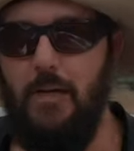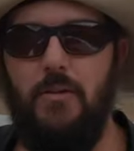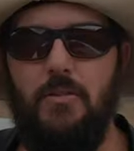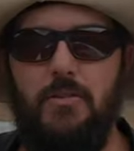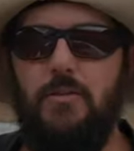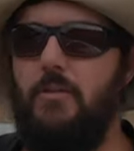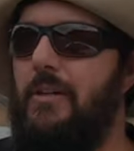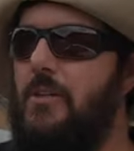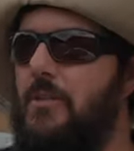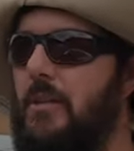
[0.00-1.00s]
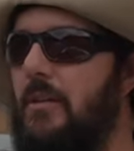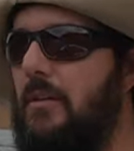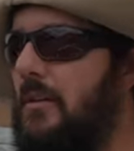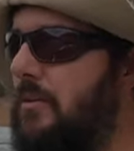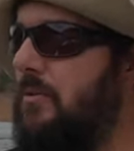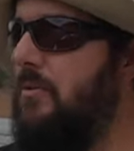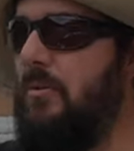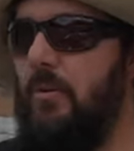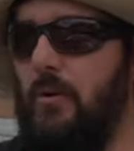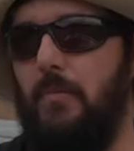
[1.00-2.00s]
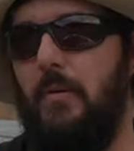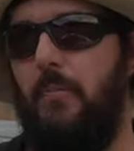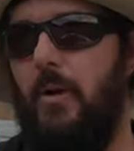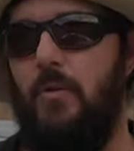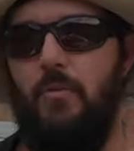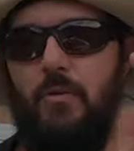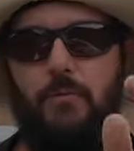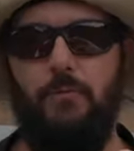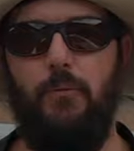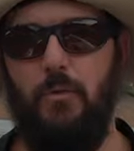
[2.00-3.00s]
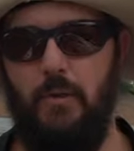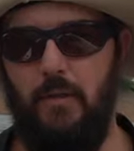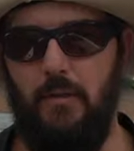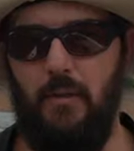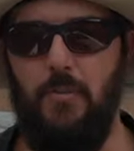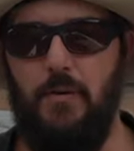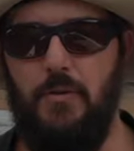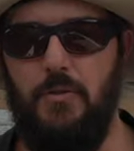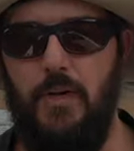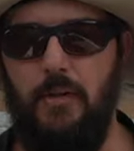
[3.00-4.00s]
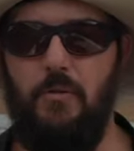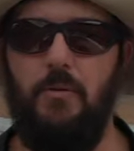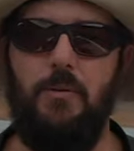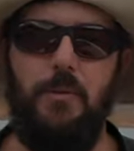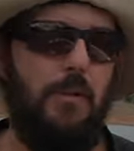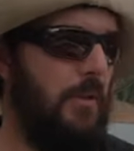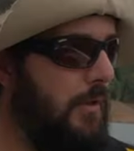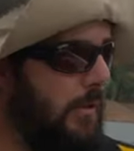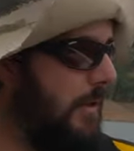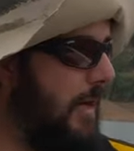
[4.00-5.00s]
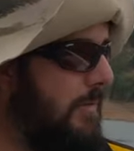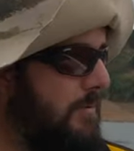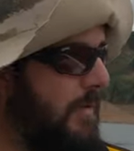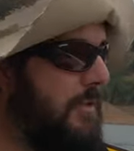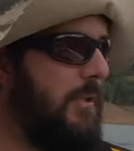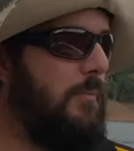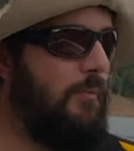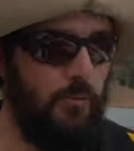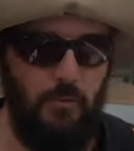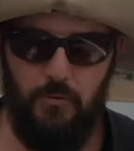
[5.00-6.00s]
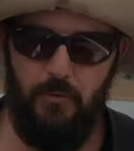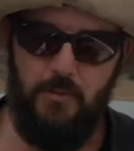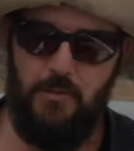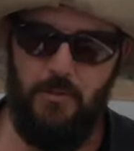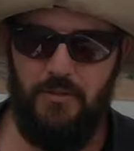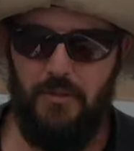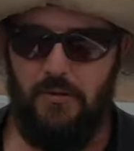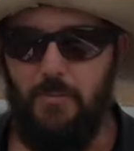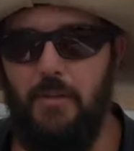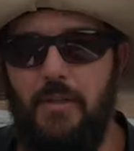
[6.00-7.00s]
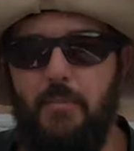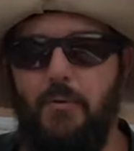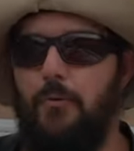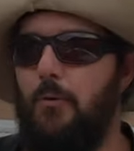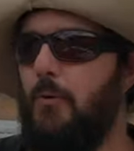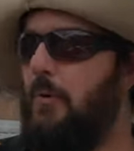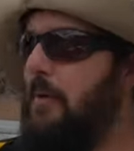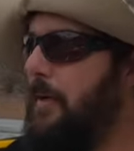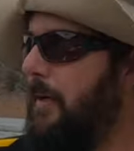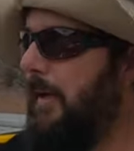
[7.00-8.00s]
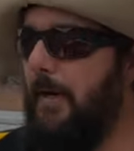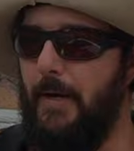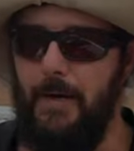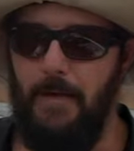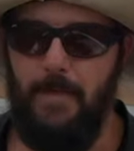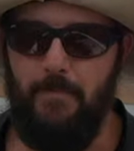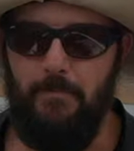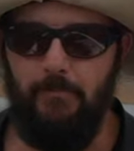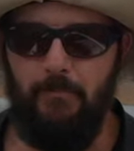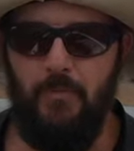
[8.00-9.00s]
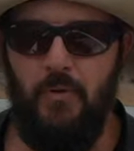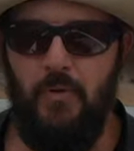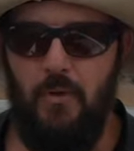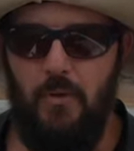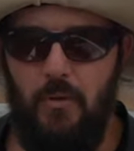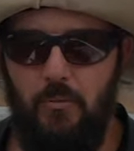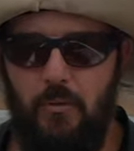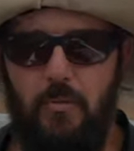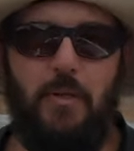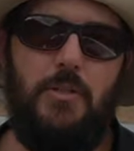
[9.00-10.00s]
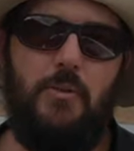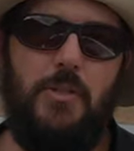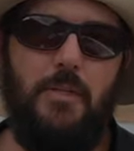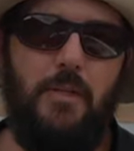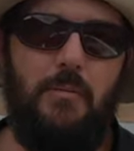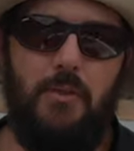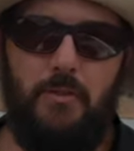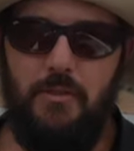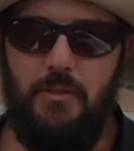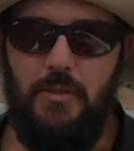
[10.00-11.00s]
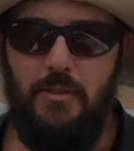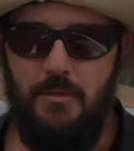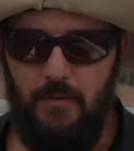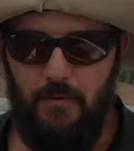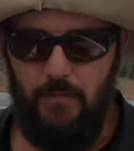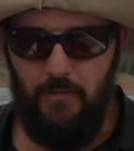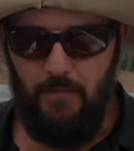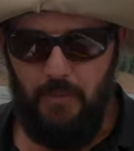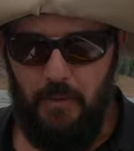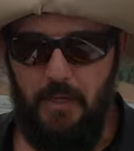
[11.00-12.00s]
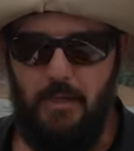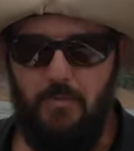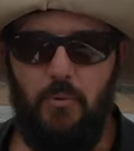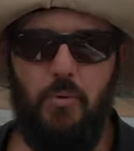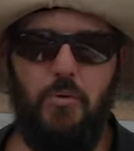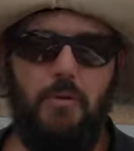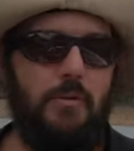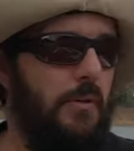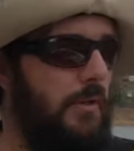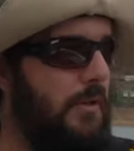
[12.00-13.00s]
you are using the structure scan is to keep the boat moving forward and keep it in a straight line. I know it's been said before and all this sort of stuff's been done before, um, but I'm going to tell you again because it is bloody important.